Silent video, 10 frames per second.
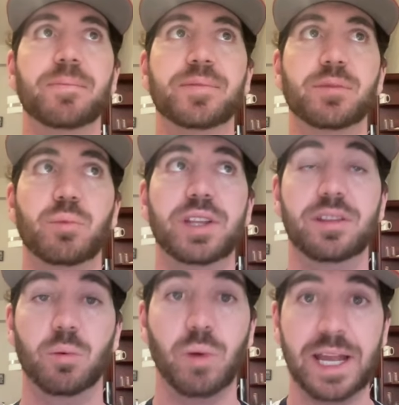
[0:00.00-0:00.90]
with
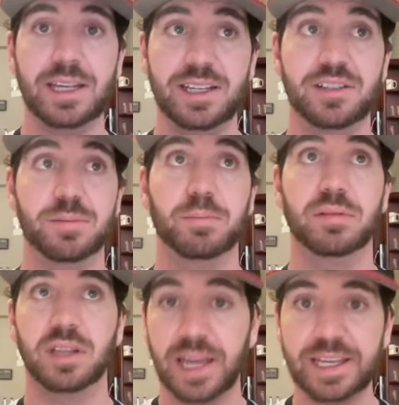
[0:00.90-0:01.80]
the way he's
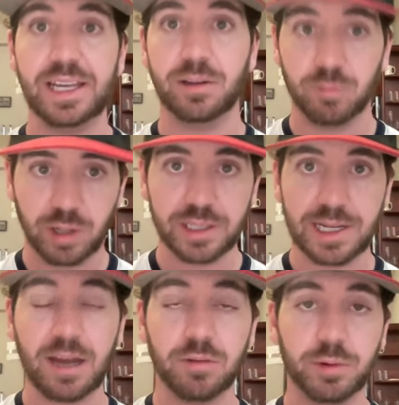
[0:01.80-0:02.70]
playing right
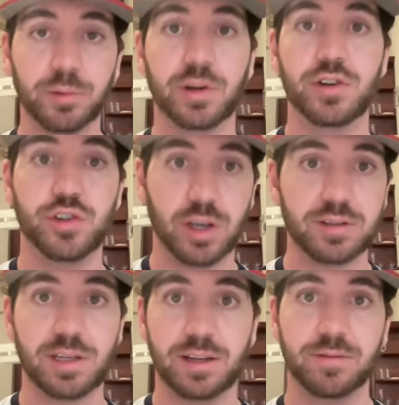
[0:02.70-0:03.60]
now, if we were
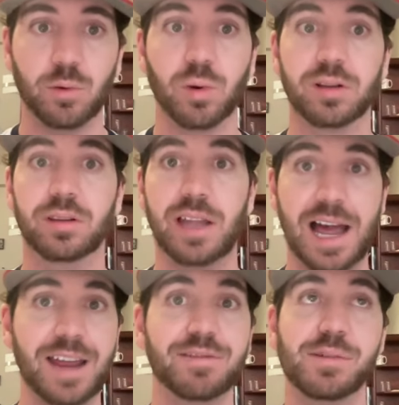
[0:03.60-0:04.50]
adjusting for
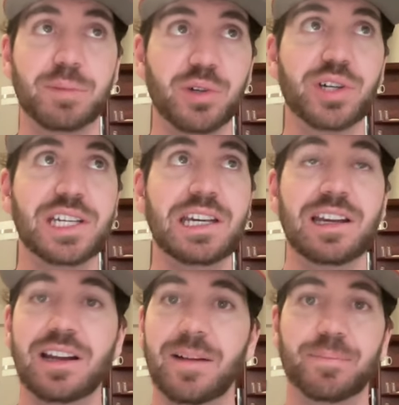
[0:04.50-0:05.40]
live ability,
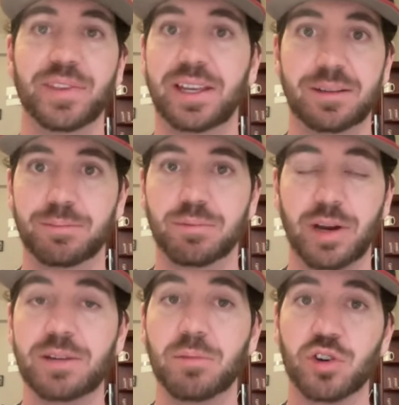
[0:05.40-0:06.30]
like,
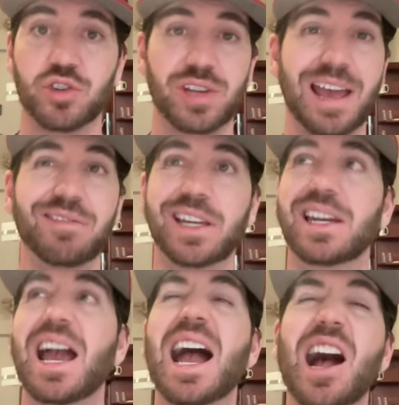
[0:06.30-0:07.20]
Brandon Marsh is having
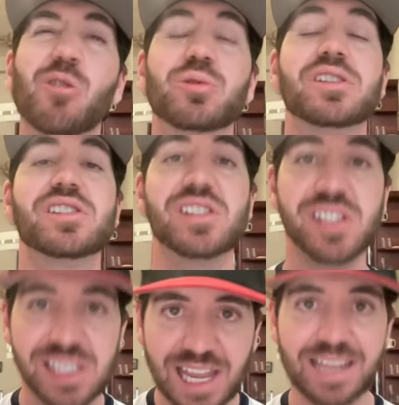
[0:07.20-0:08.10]
an
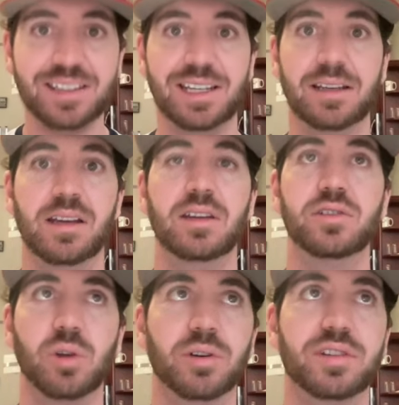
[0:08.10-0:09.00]
outstanding
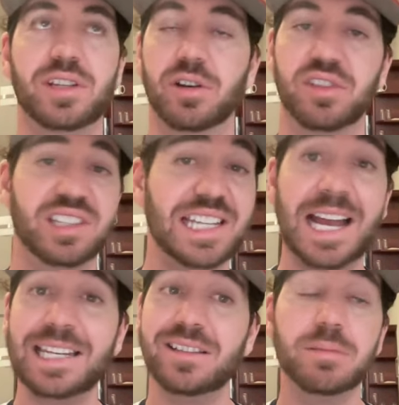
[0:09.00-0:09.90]
start to the year. This
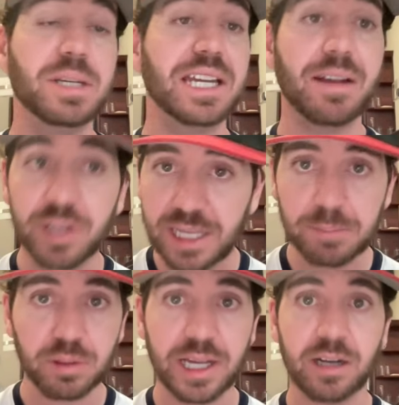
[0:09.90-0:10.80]
guy needs to be an
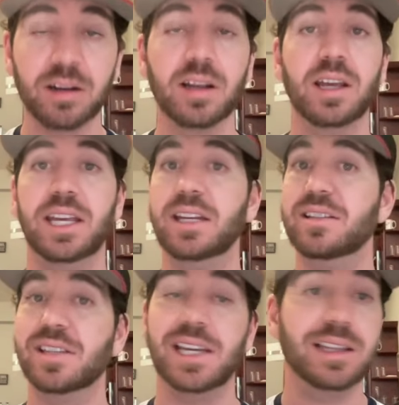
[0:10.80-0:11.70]
everyday player. He
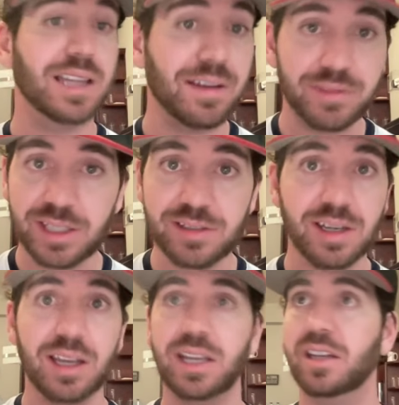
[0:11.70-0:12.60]
needs to hit lefties.
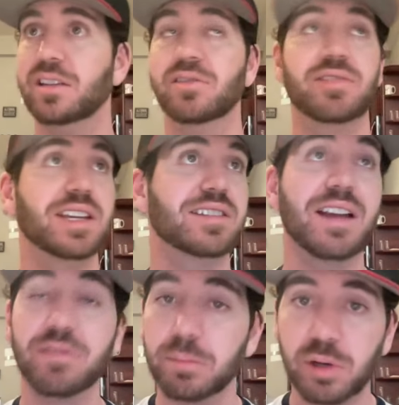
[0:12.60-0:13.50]
He needs to face
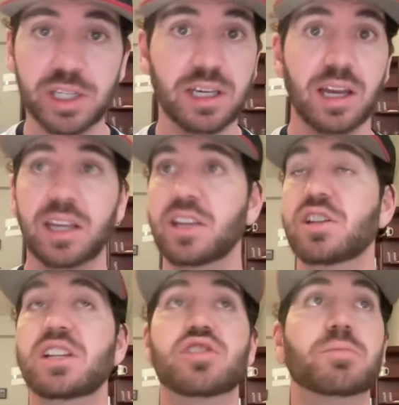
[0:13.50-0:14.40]
everybody. He
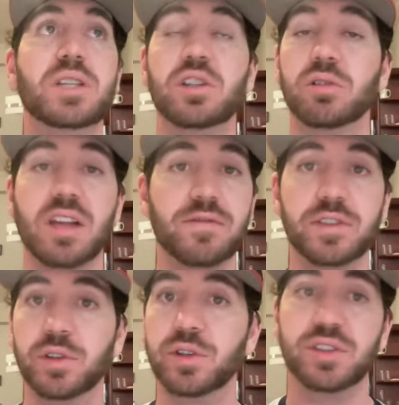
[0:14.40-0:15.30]
needs to be your left
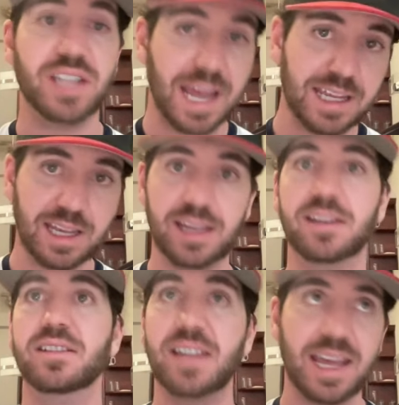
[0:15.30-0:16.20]
fielder day
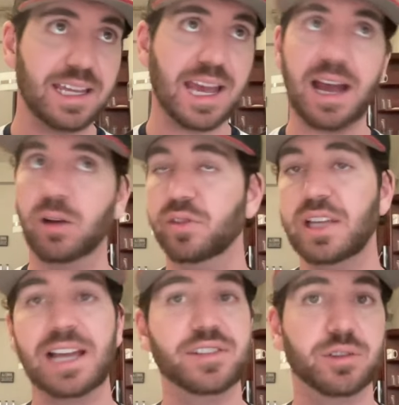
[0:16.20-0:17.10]
in, day out.
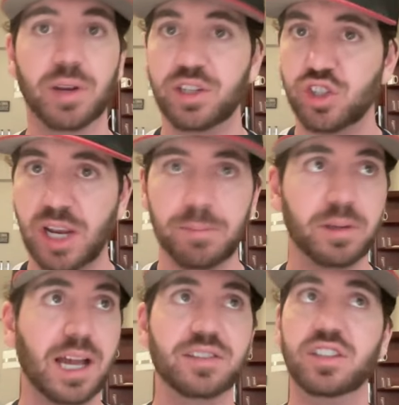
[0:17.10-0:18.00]
Guy's in great
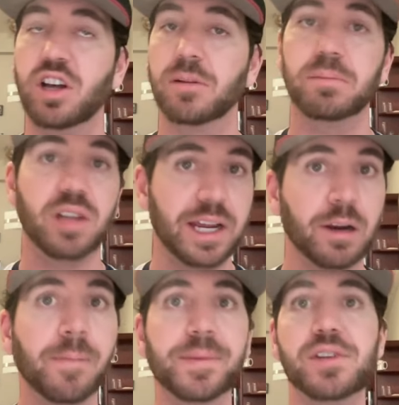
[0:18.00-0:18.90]
shape. Guy's a young
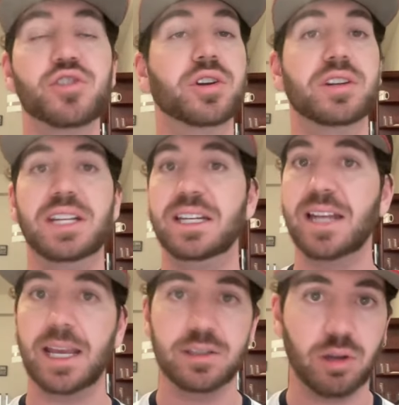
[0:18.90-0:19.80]
player. Shouldn't need
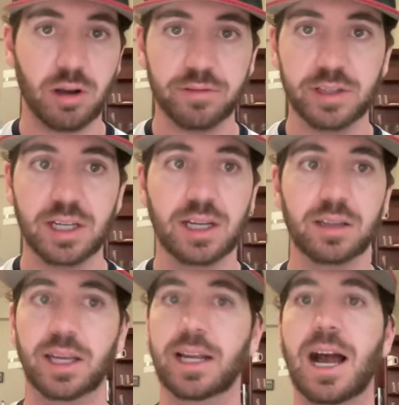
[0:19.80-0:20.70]
days off.
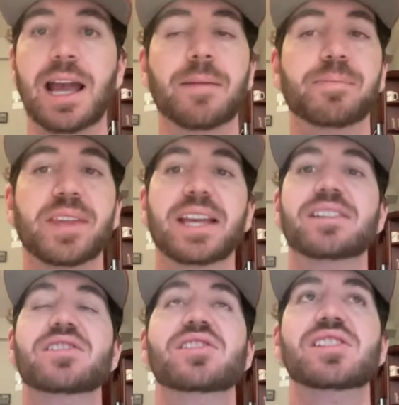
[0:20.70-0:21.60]
Like, I am
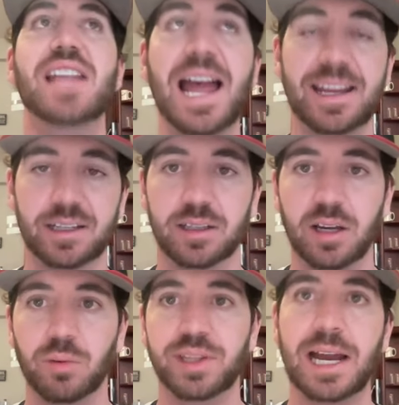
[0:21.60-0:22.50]
ecstatic
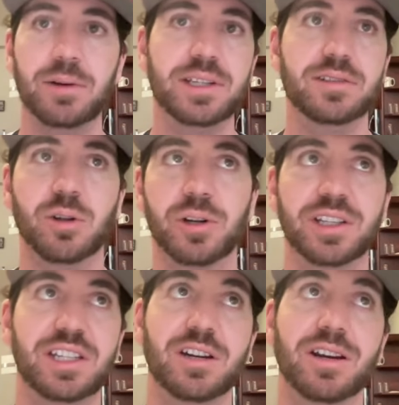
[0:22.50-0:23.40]
with how he's
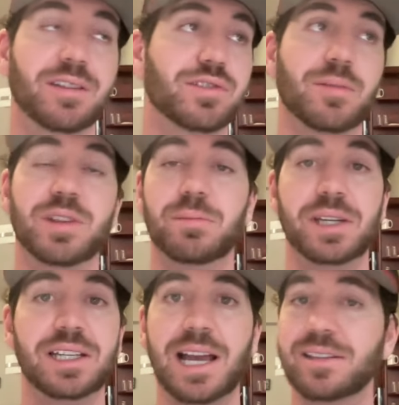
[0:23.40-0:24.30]
starting the year. And if some of the
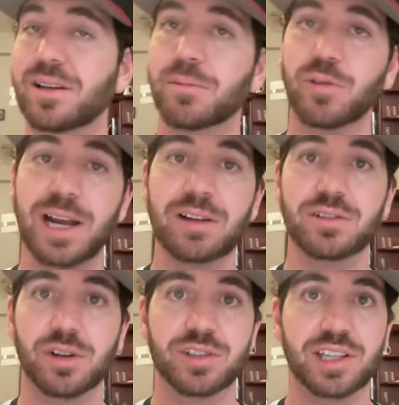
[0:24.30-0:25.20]
big guys come around,
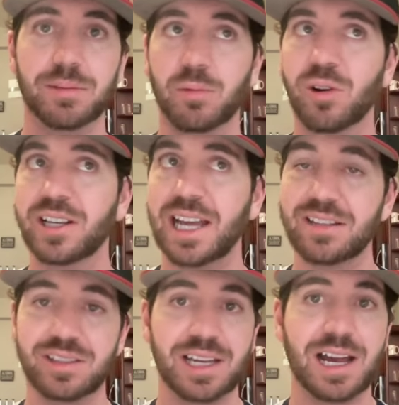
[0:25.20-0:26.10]
start to hit more,
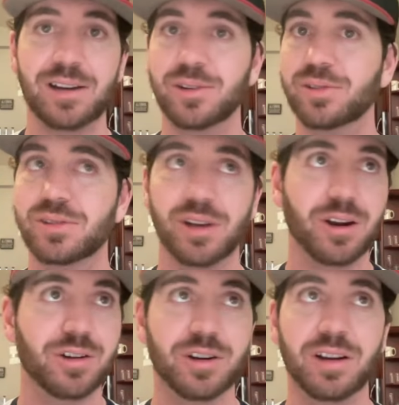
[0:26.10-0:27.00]
Castellanos,
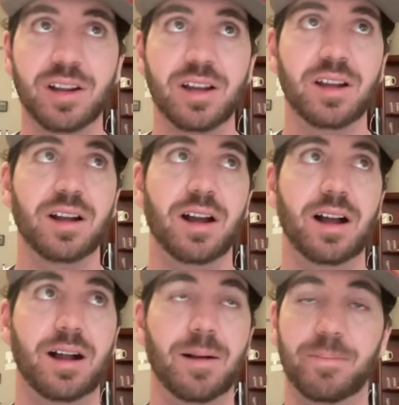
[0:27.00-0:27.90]
Turner,
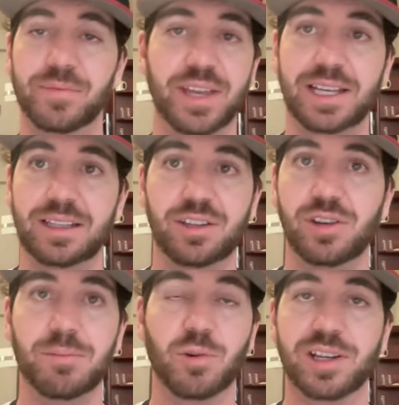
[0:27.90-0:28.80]
you
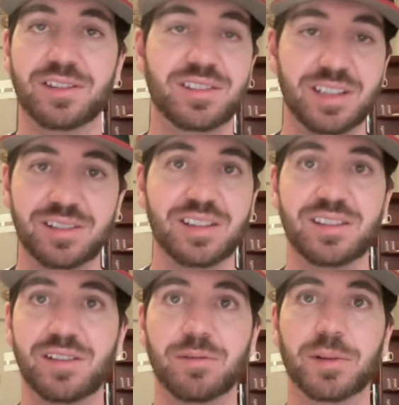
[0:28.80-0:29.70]
get more
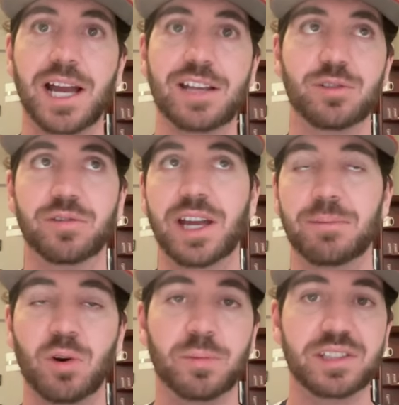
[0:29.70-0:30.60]
consistency from guys who have
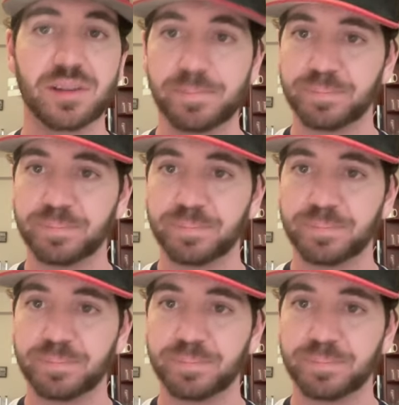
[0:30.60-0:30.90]
had moments,